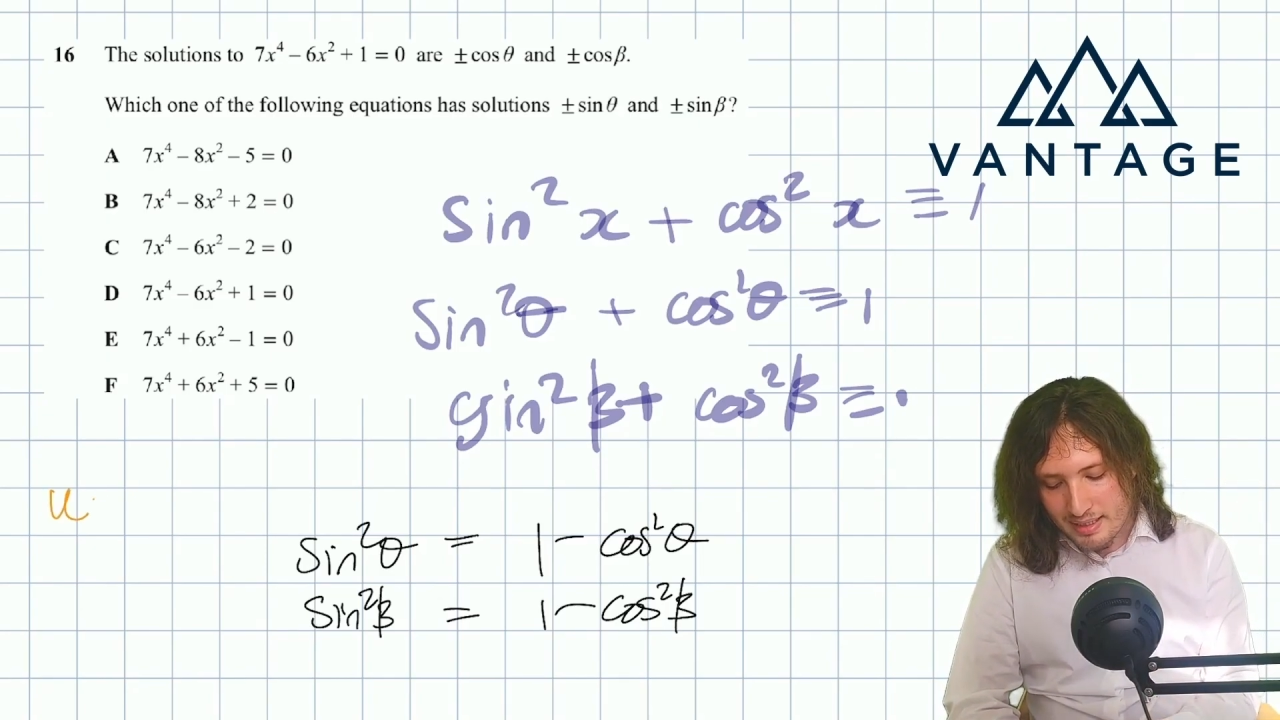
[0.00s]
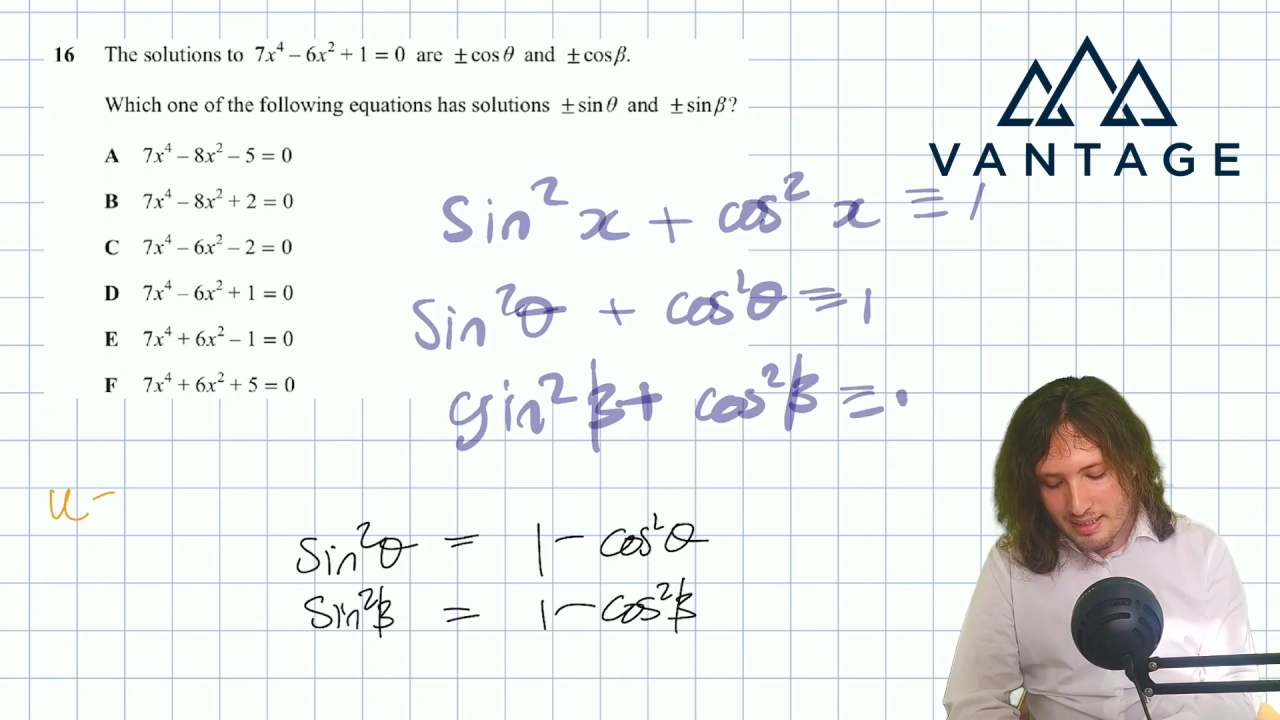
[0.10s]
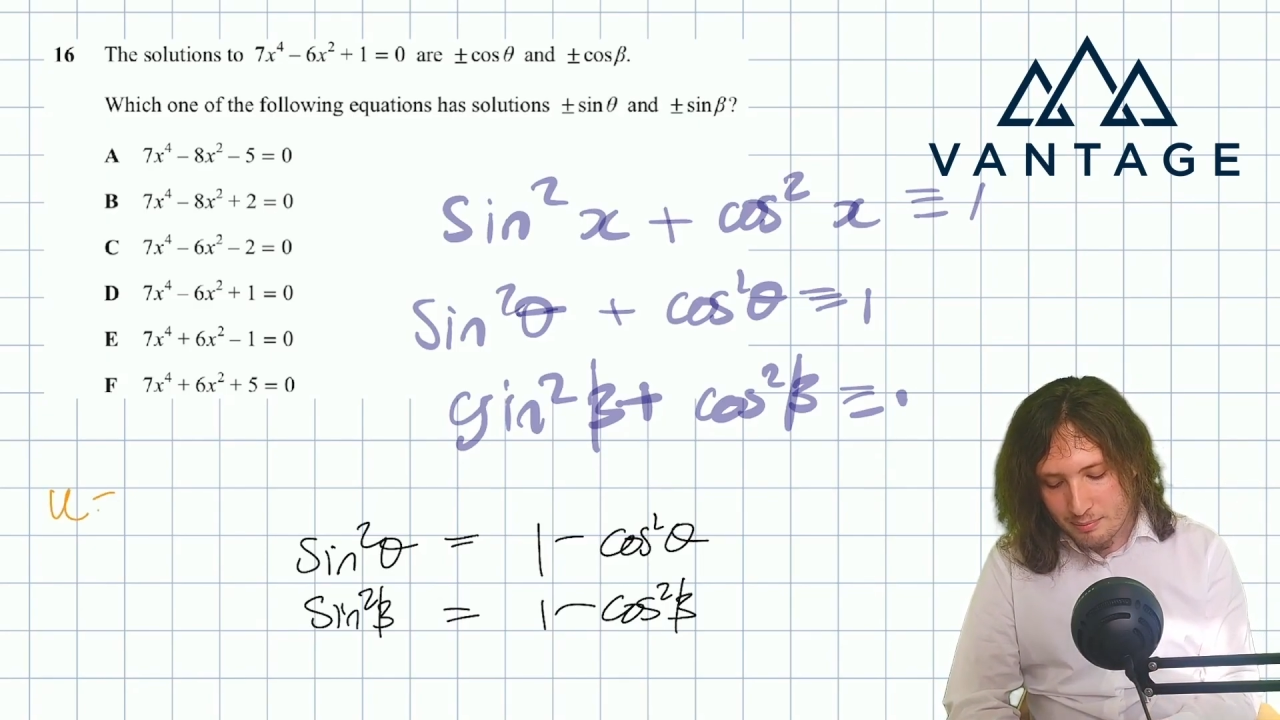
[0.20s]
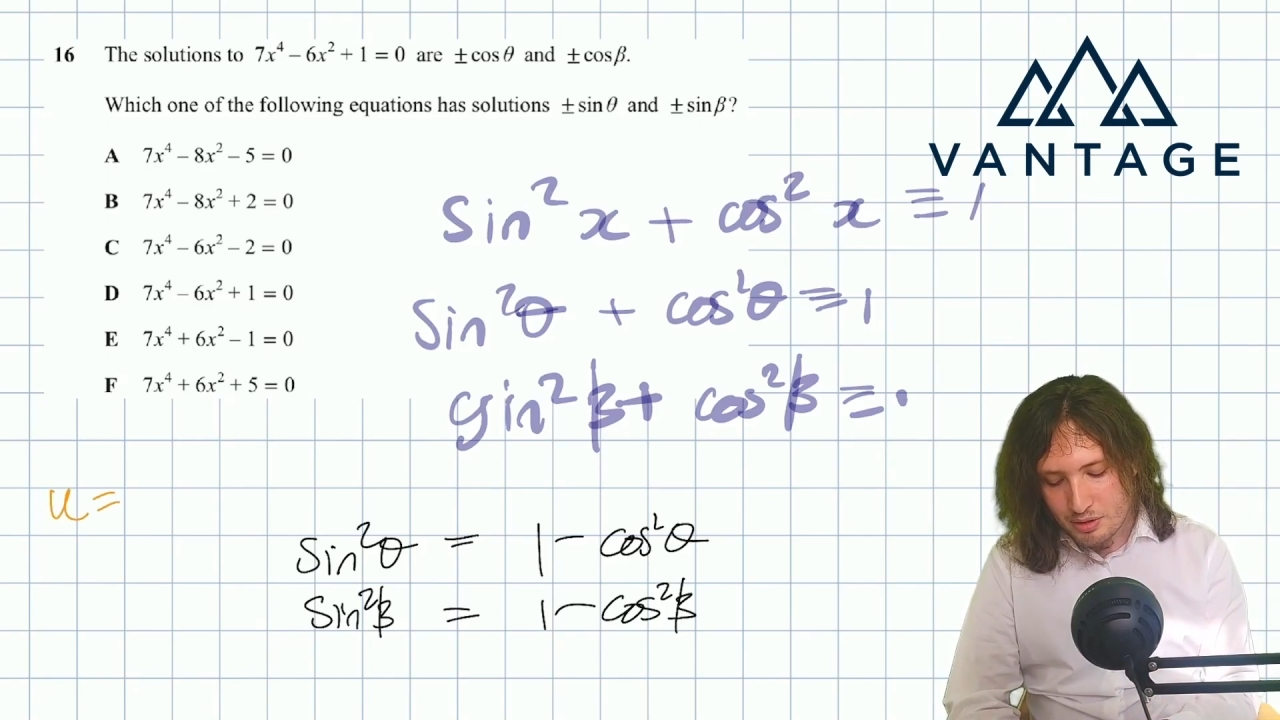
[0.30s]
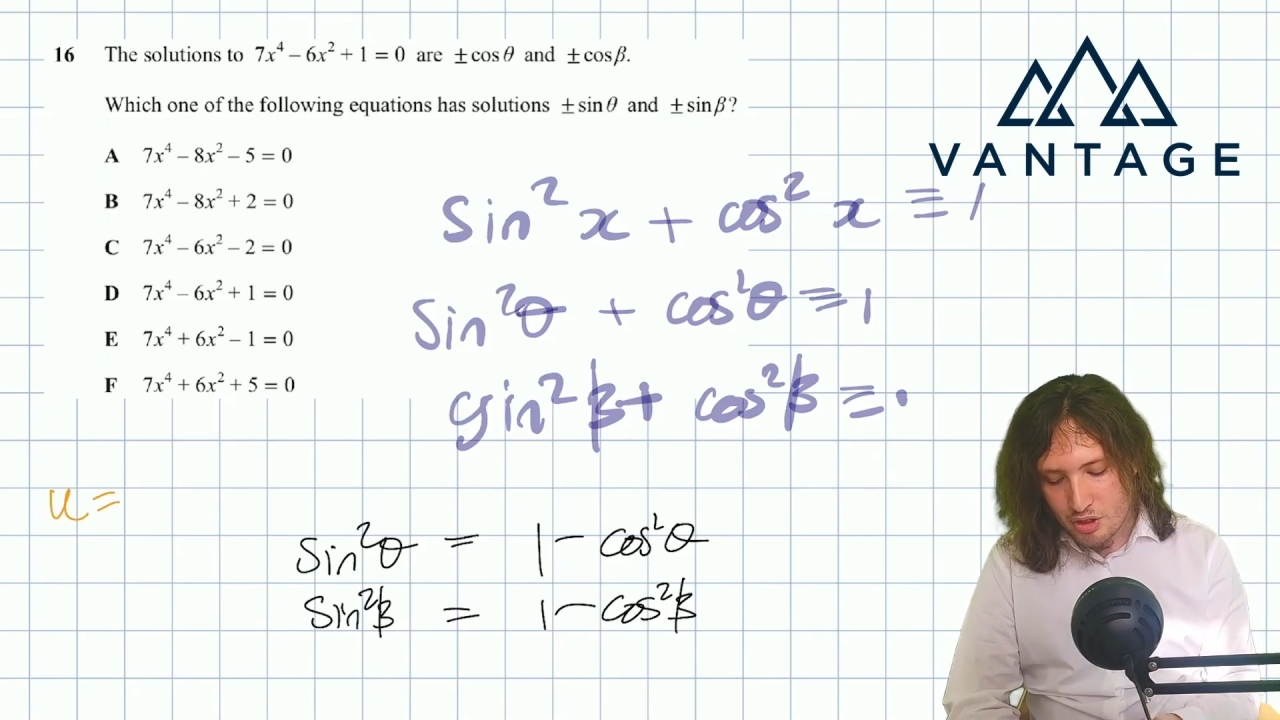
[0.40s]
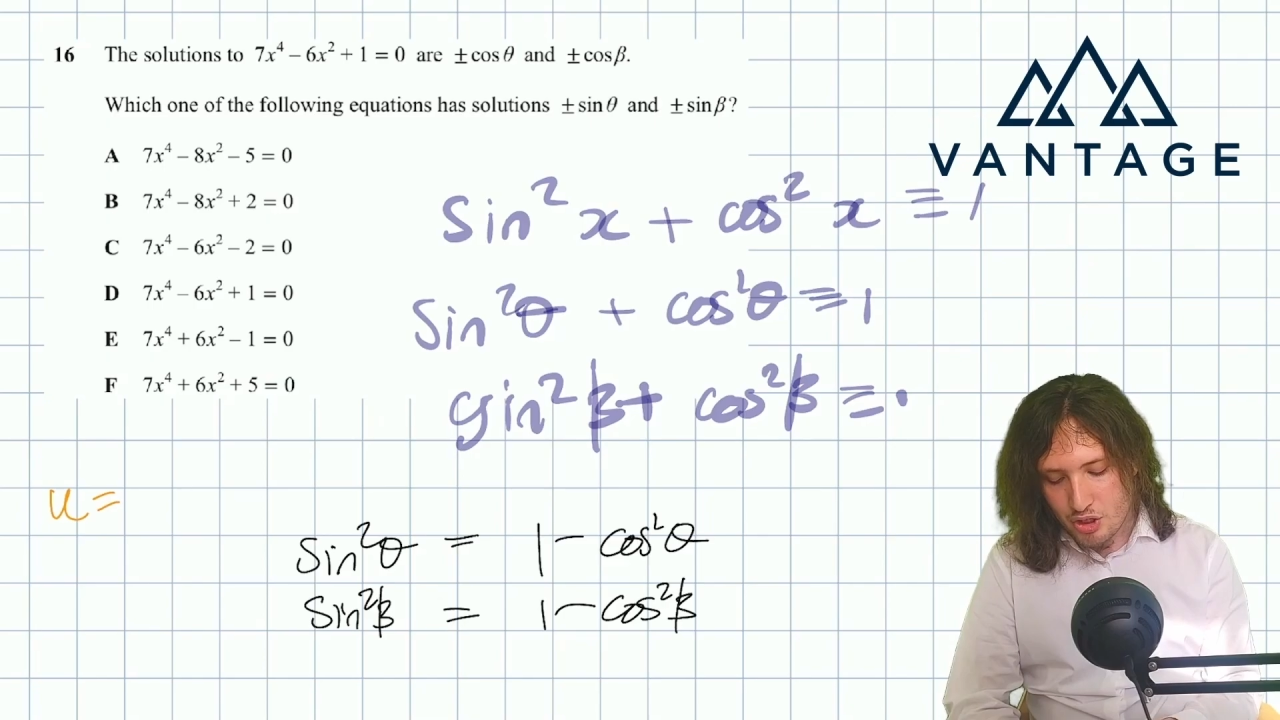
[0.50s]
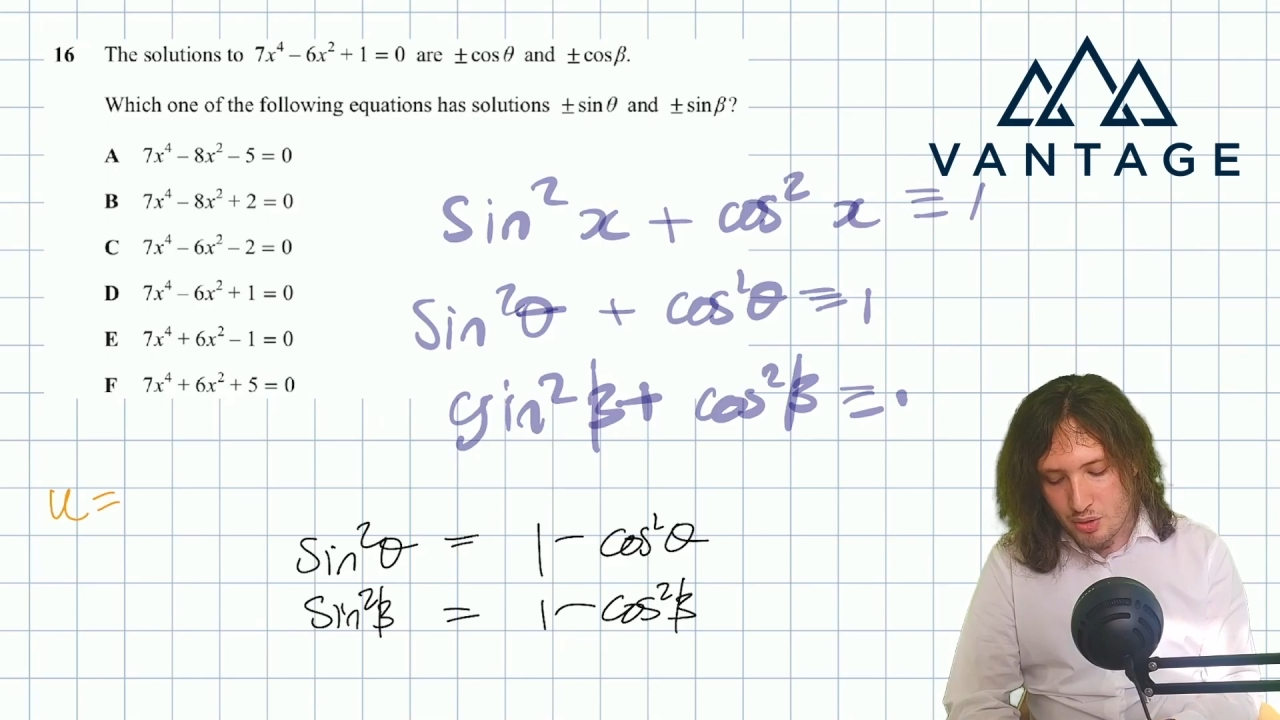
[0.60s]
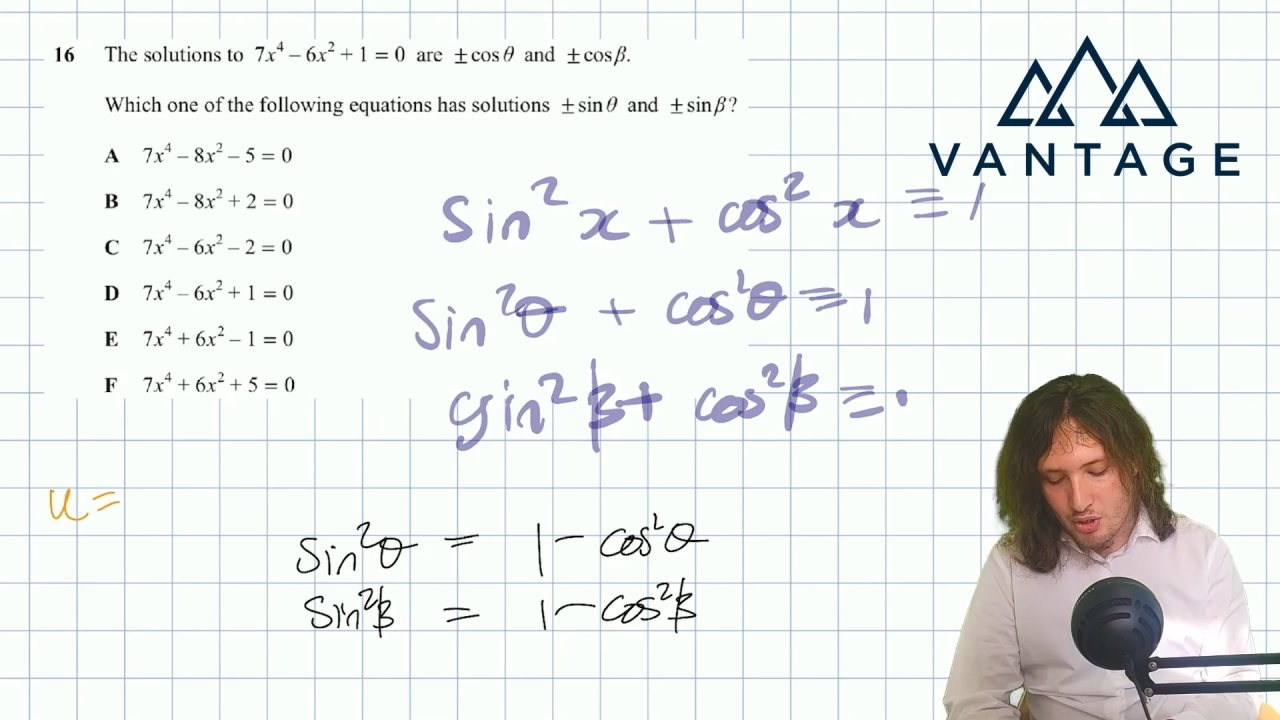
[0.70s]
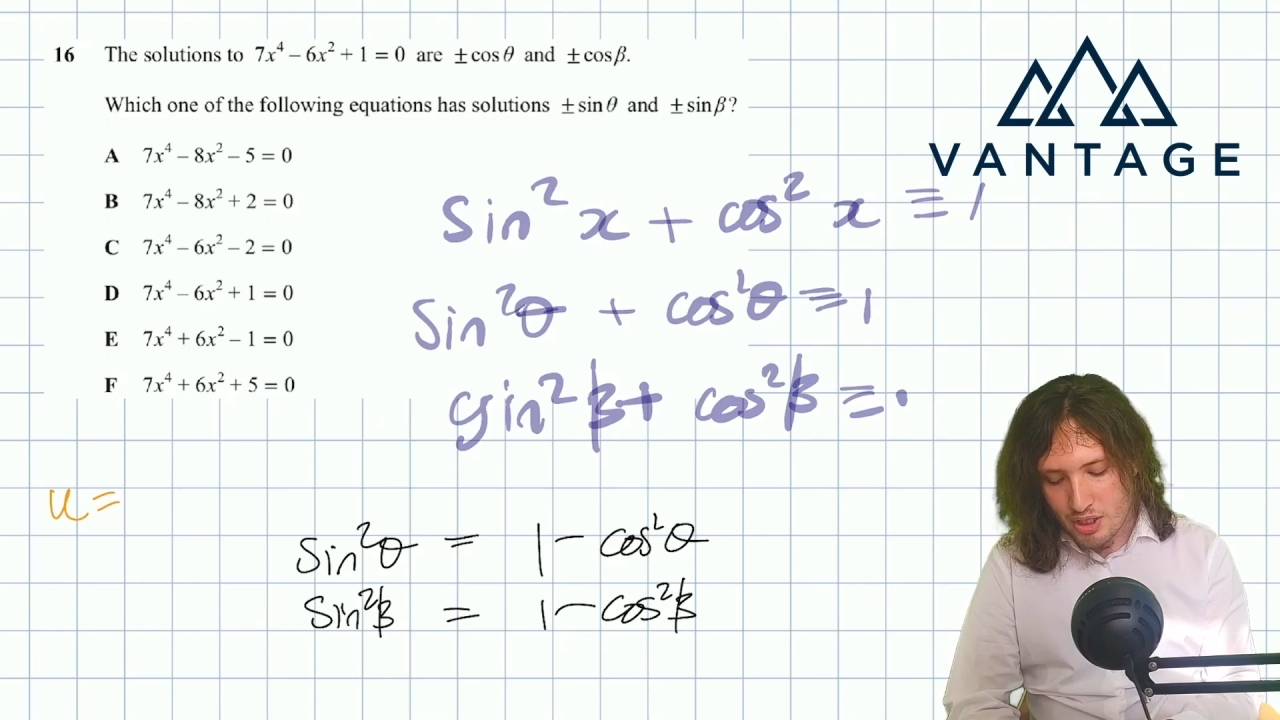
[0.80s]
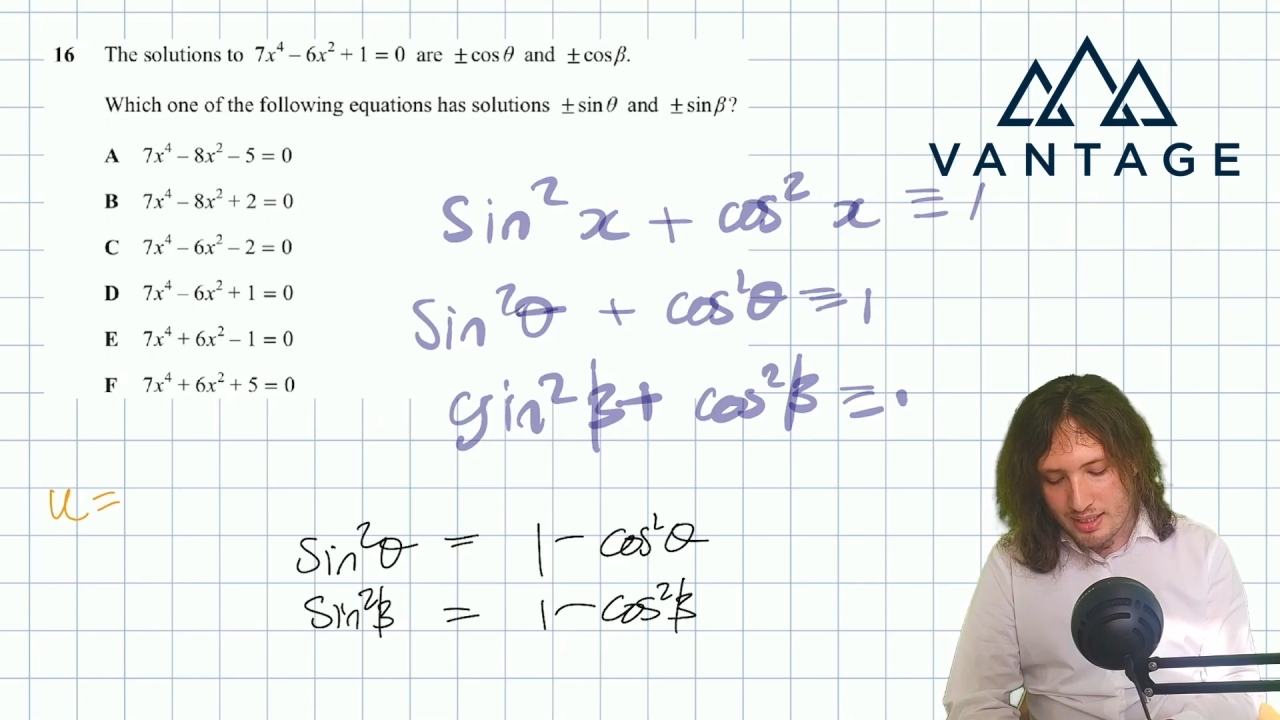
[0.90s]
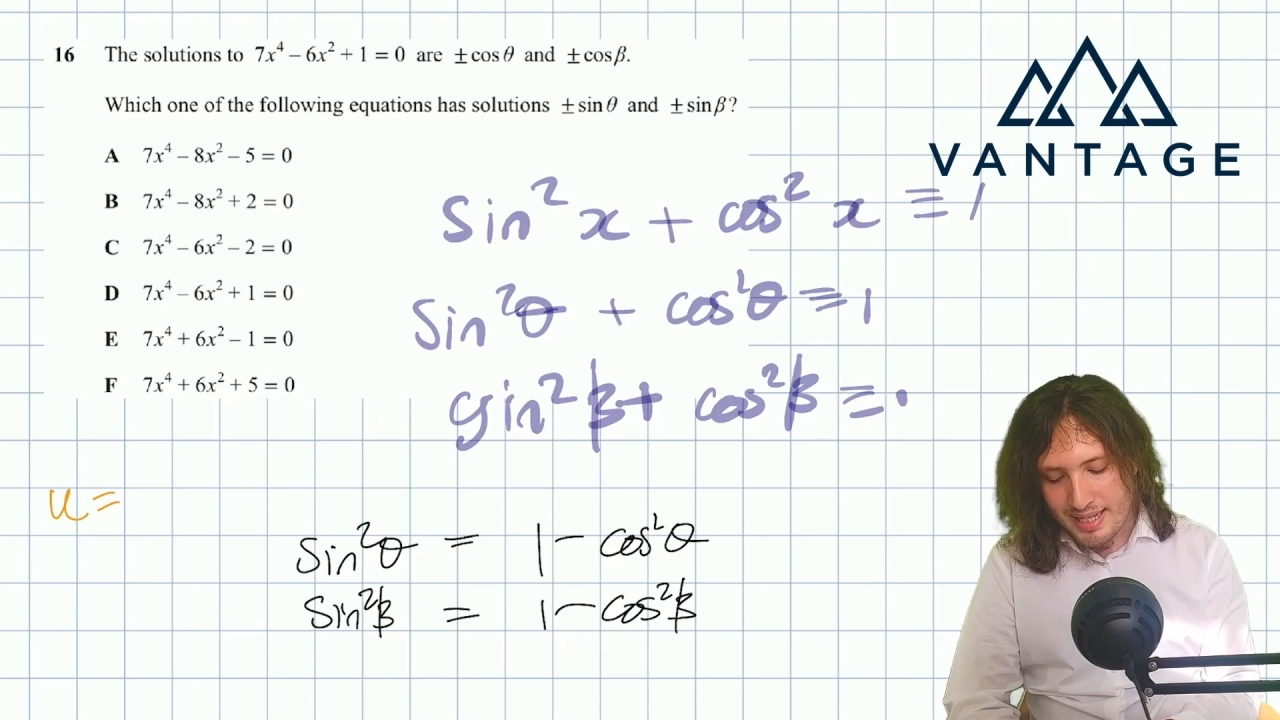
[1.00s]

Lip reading: substitution,